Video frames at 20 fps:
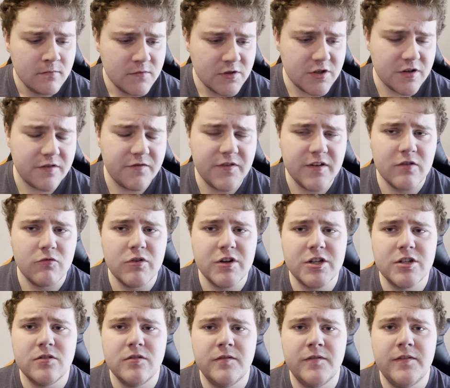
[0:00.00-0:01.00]
Just the
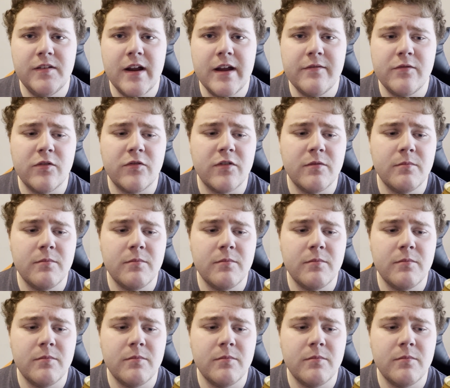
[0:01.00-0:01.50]
original flavour of